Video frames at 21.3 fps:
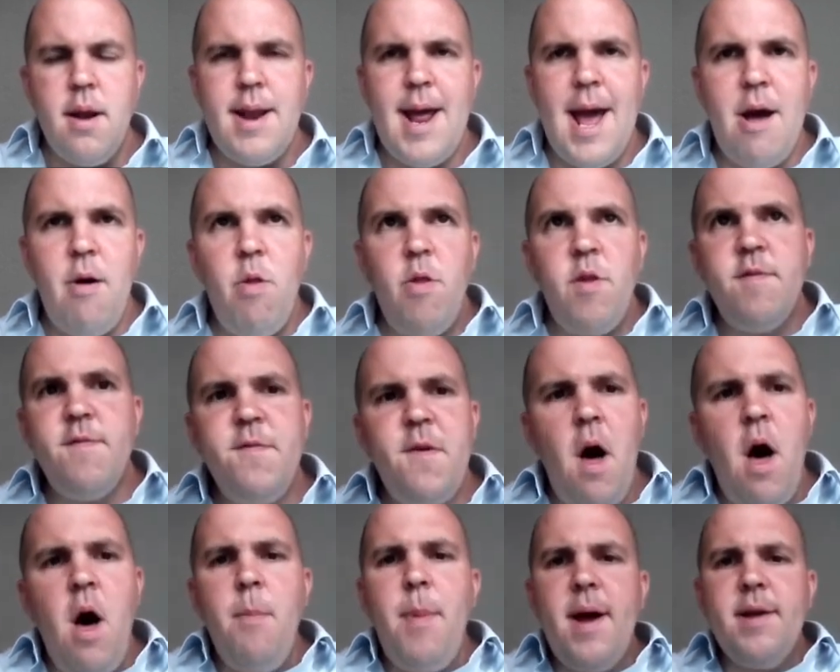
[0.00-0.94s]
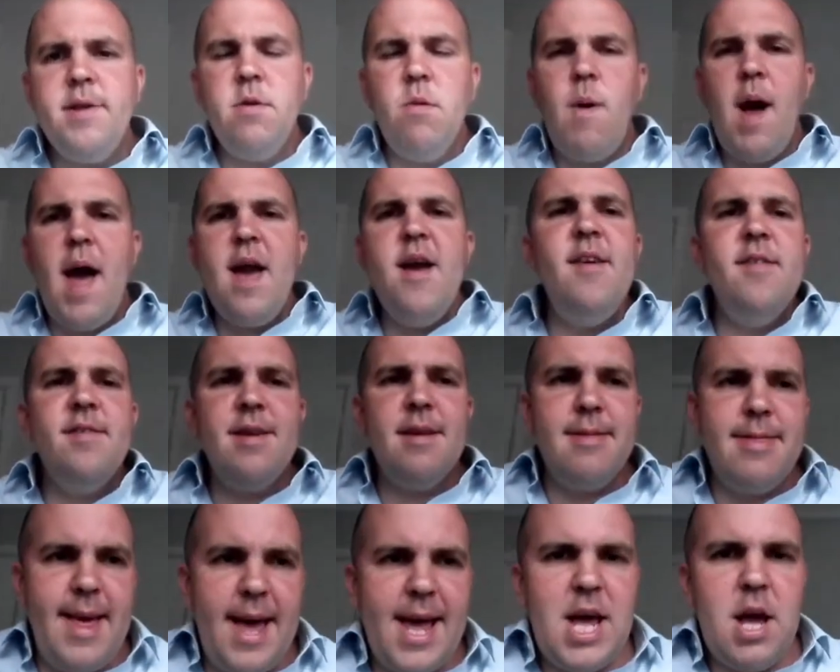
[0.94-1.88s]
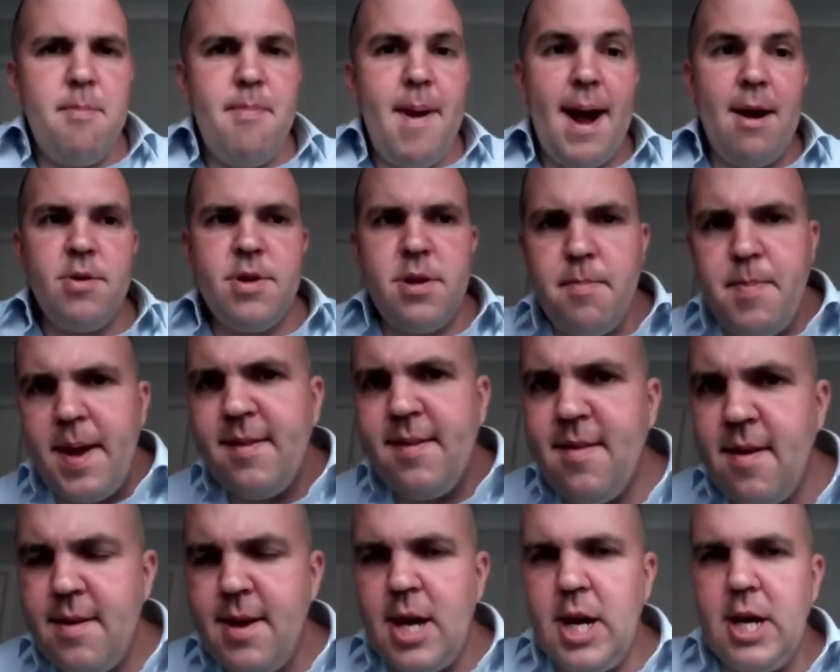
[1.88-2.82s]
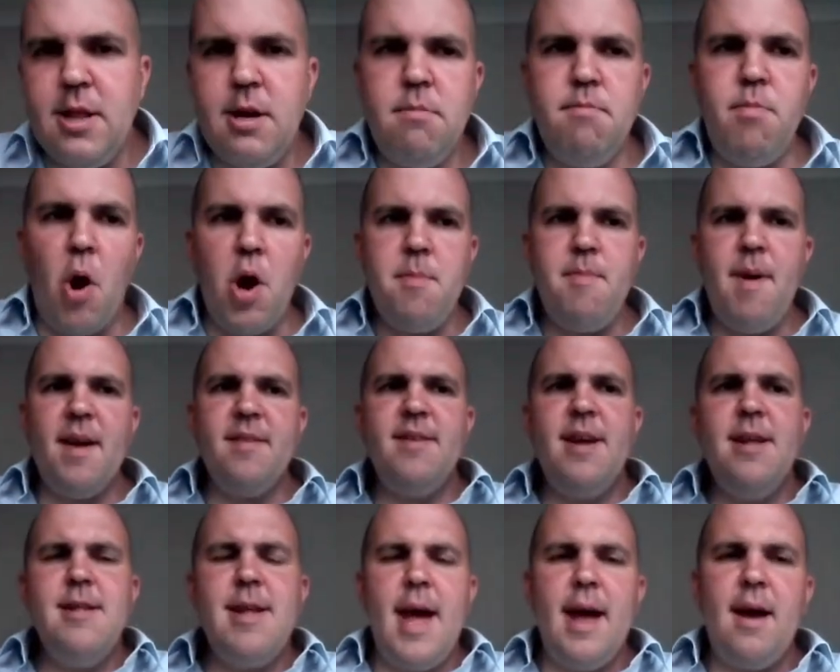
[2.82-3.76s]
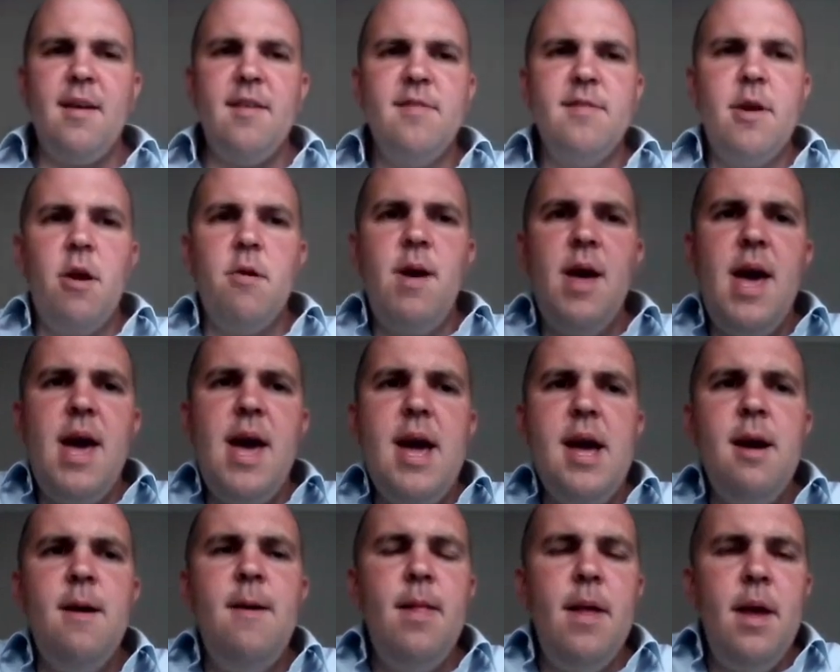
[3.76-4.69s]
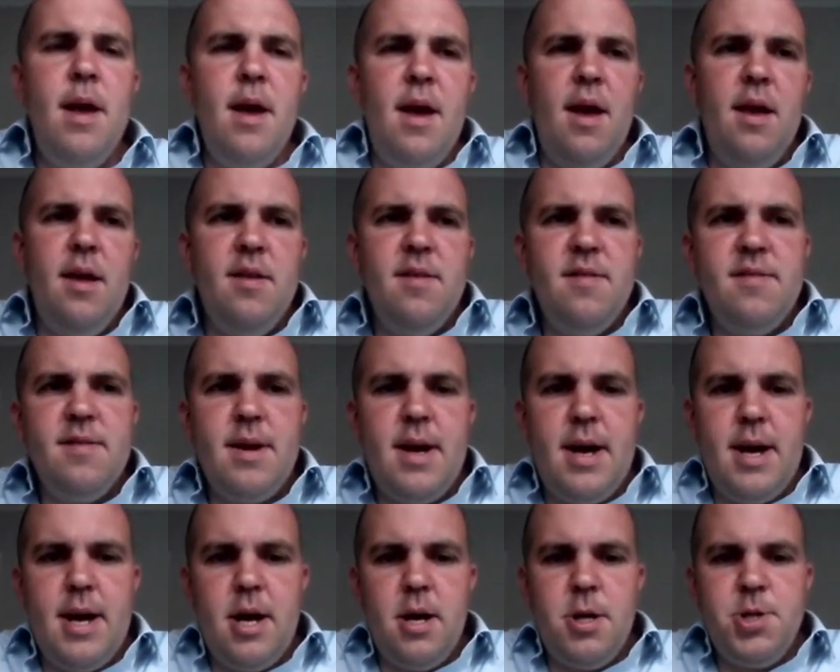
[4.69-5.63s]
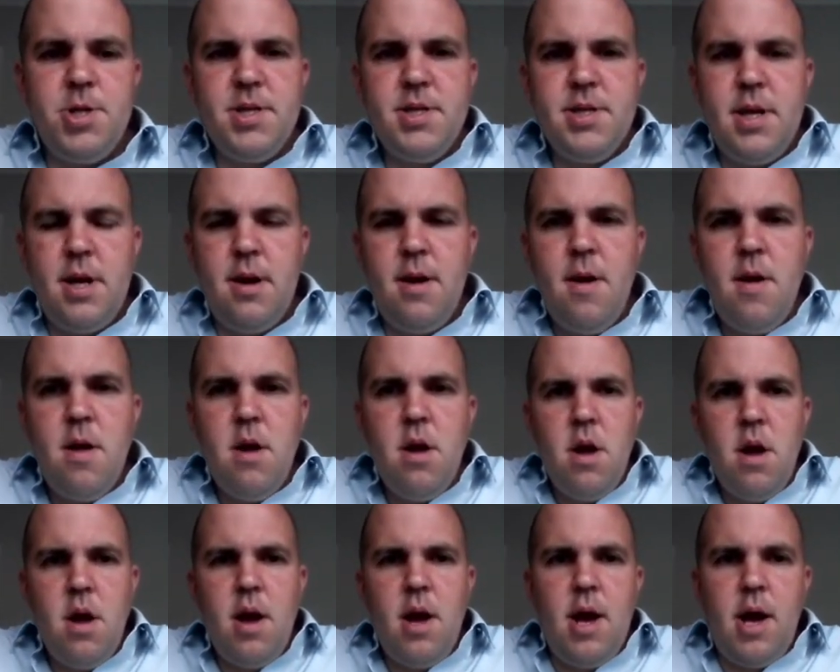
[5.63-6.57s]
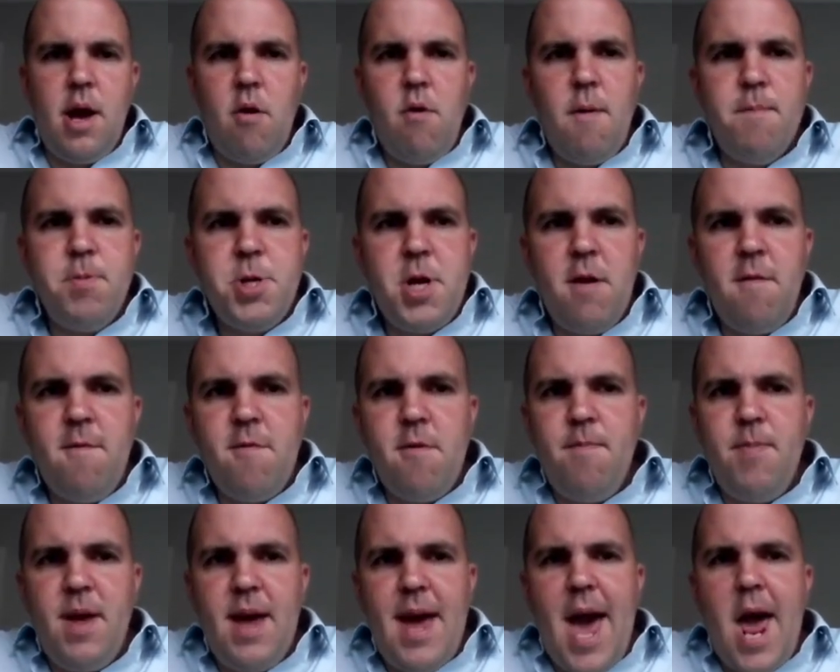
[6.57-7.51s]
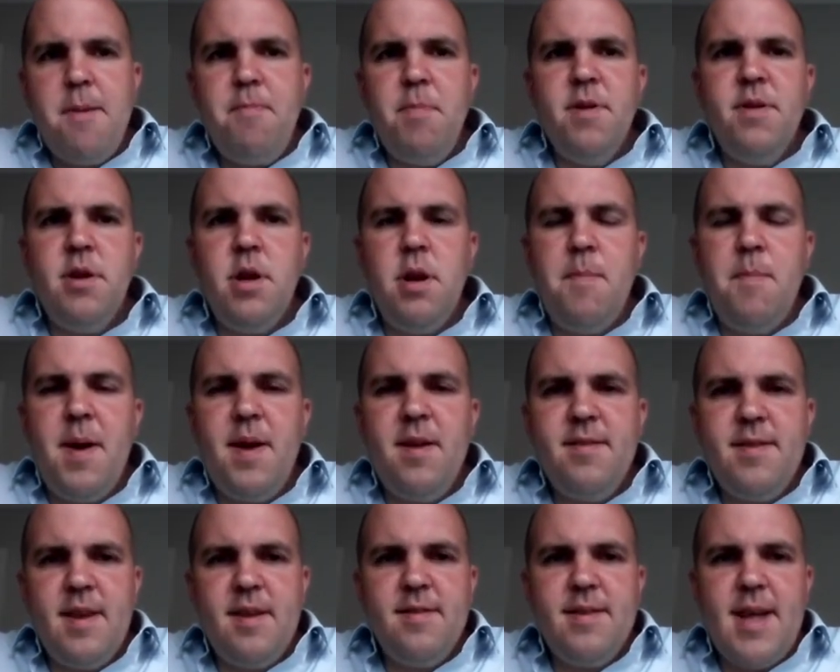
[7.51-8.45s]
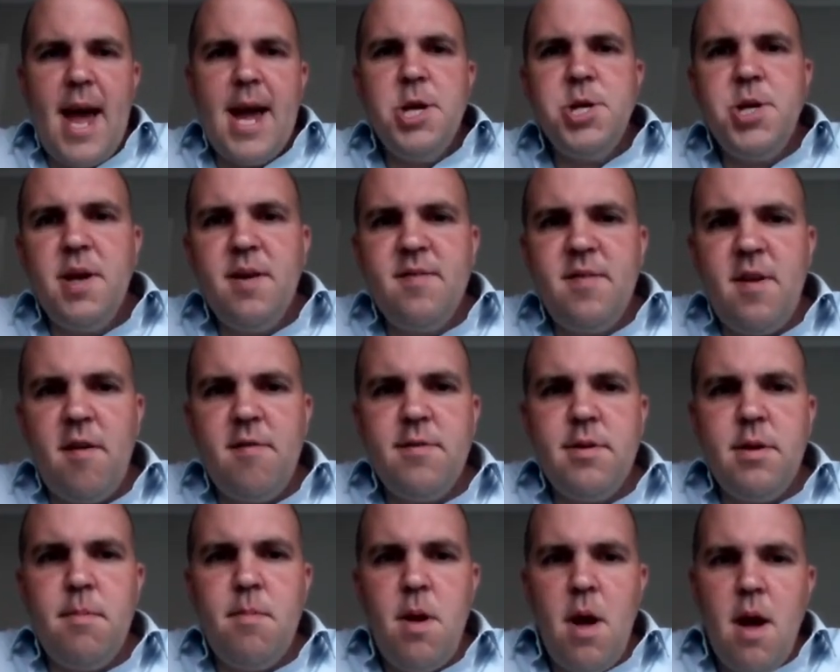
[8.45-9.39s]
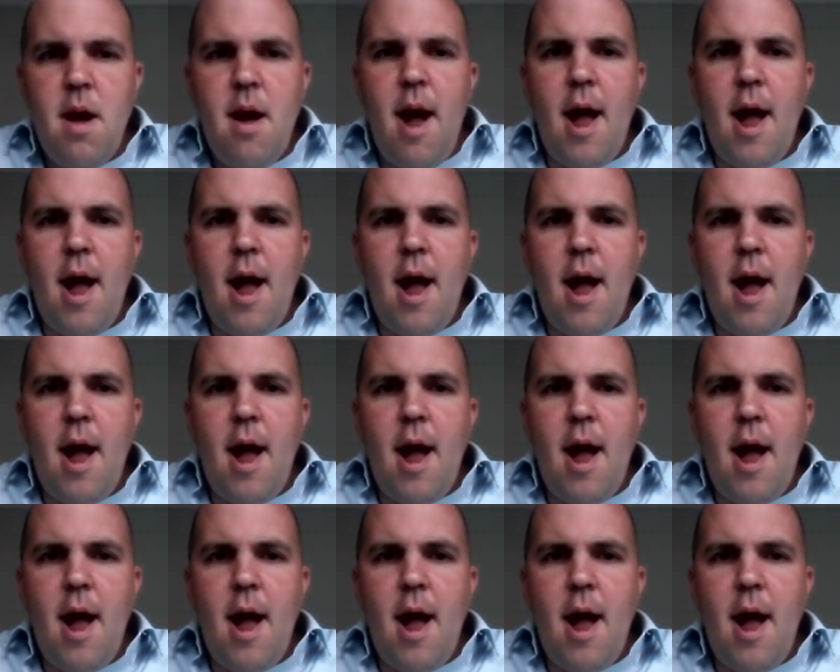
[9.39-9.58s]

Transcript: Now, there's far better ways to think about obesity than body mass index. So here is just a crib sheet from the Edmonton Obesity Staging System.